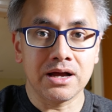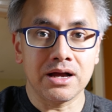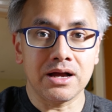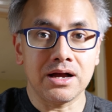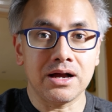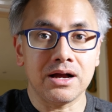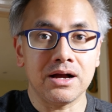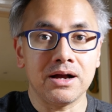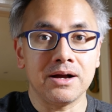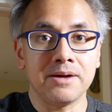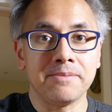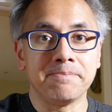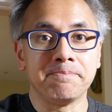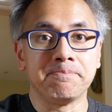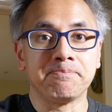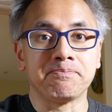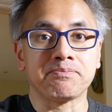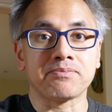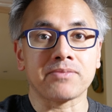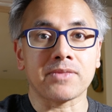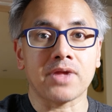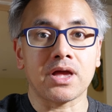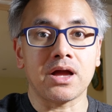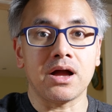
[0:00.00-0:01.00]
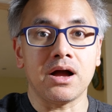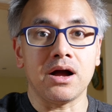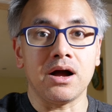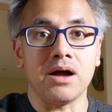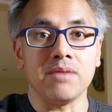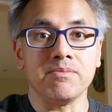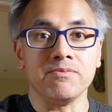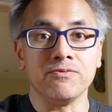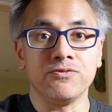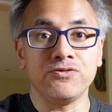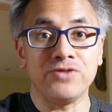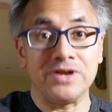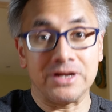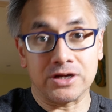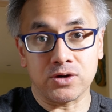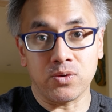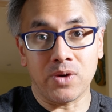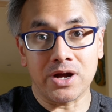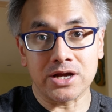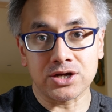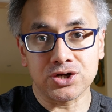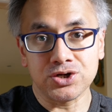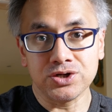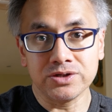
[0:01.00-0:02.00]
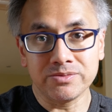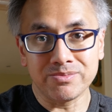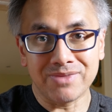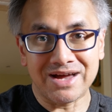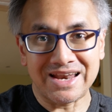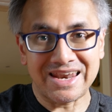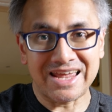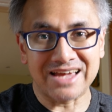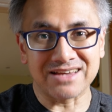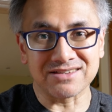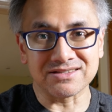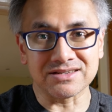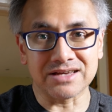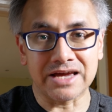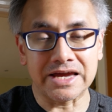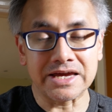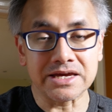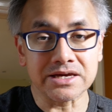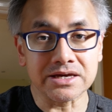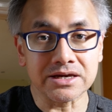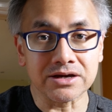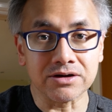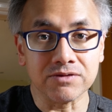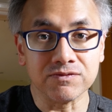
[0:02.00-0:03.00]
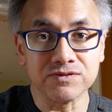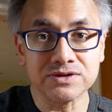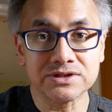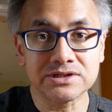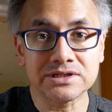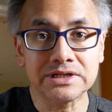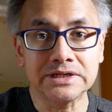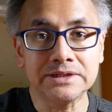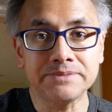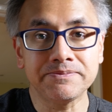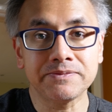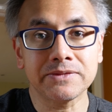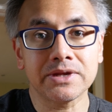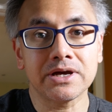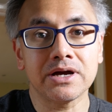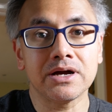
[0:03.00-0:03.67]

I'm feeling quite good. My legs are aching, obviously.